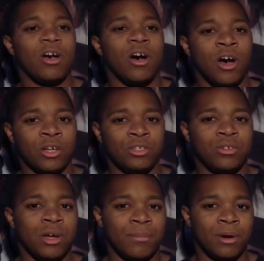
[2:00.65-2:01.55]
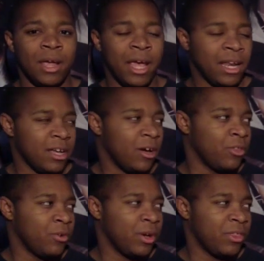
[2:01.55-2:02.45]
On to number 8,
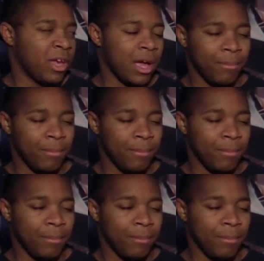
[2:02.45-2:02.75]
although I think